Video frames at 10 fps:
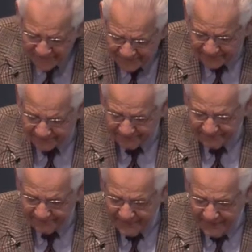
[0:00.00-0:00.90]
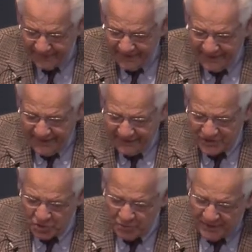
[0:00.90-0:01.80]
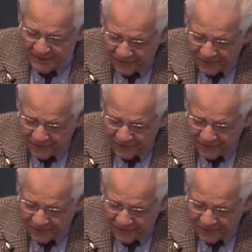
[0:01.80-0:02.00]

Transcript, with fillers: 7 that you be